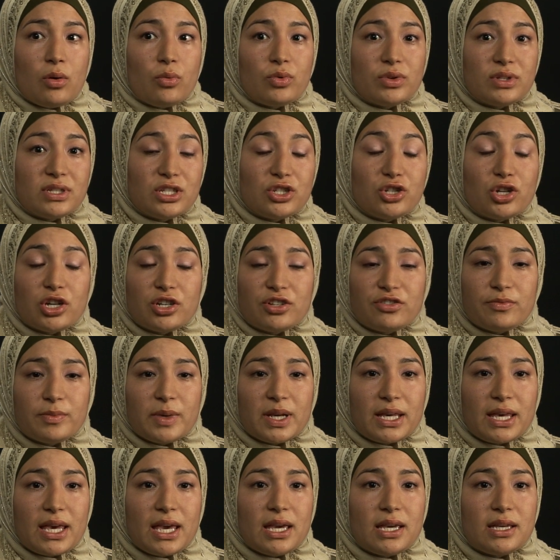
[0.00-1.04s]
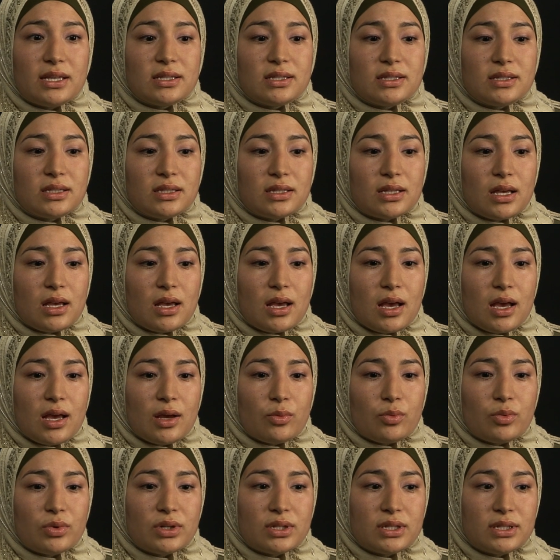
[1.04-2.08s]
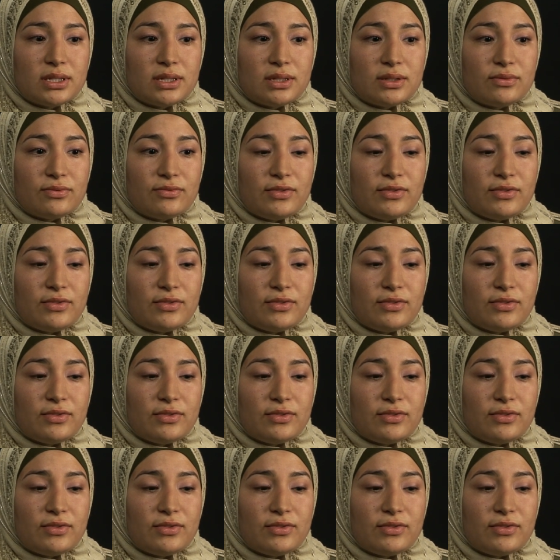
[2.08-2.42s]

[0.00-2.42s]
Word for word: was in charge of my case. I was